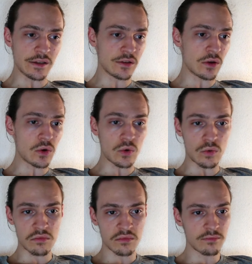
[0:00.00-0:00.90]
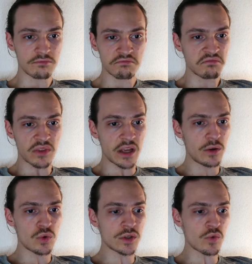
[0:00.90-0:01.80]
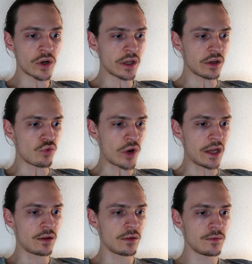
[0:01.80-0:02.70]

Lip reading: so it was working great.